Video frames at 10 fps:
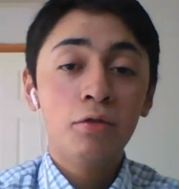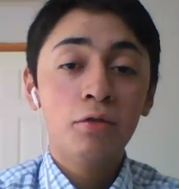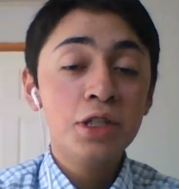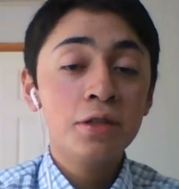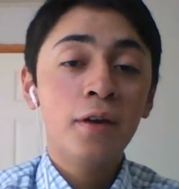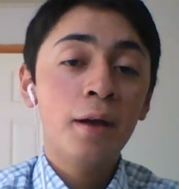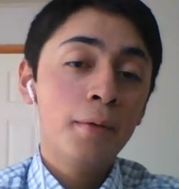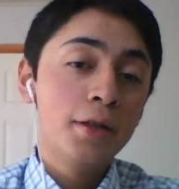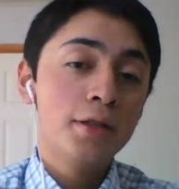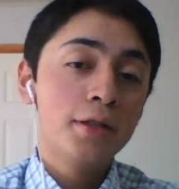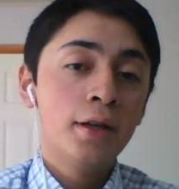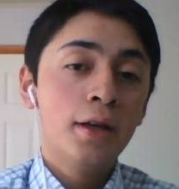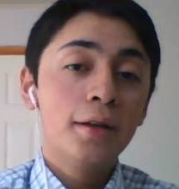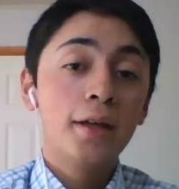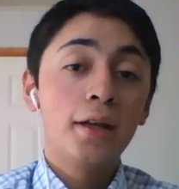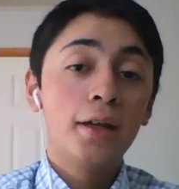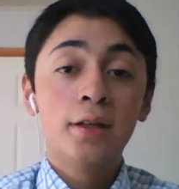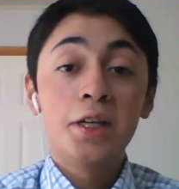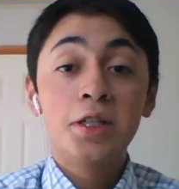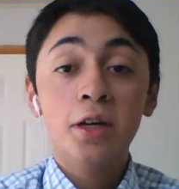Christian families that,
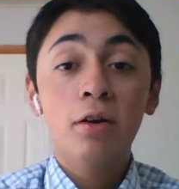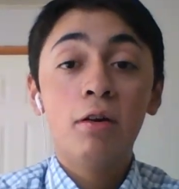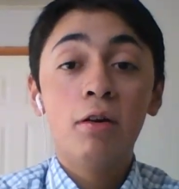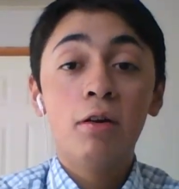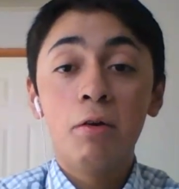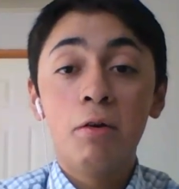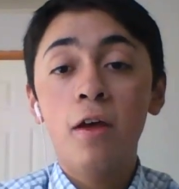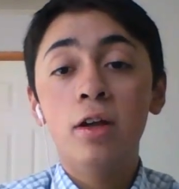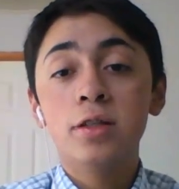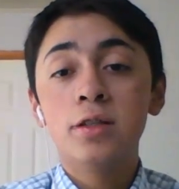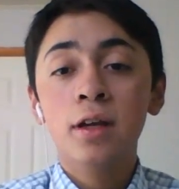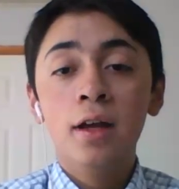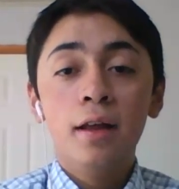that share our, our thoughts,